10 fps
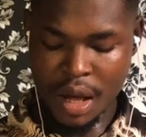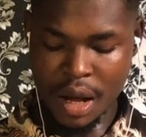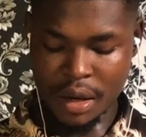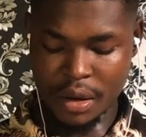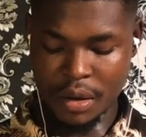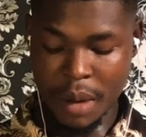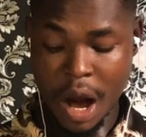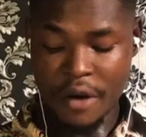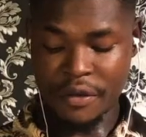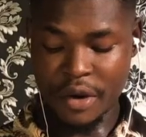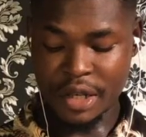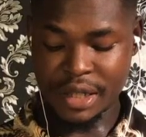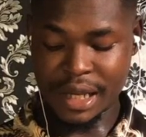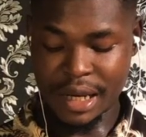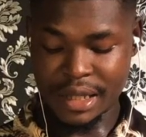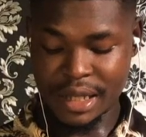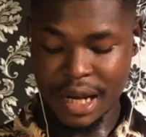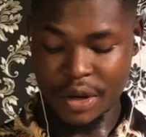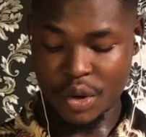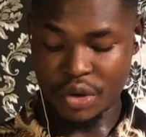And I've already selected
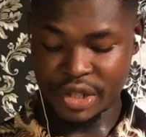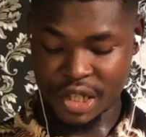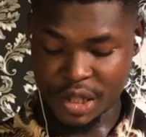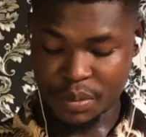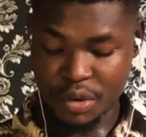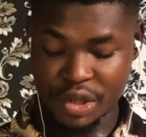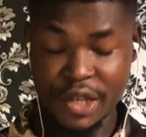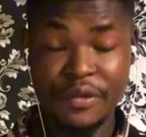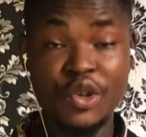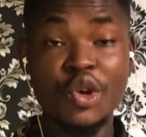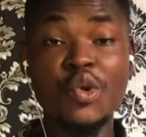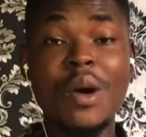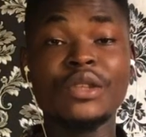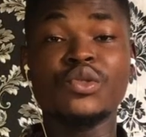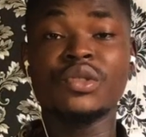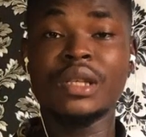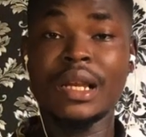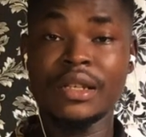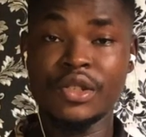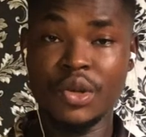an audience, but if you don't know how to
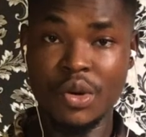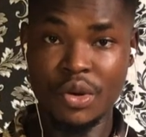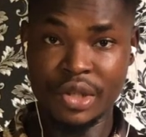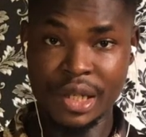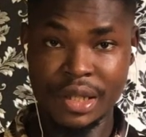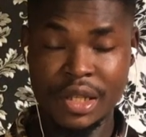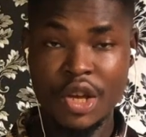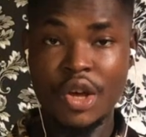select your audience,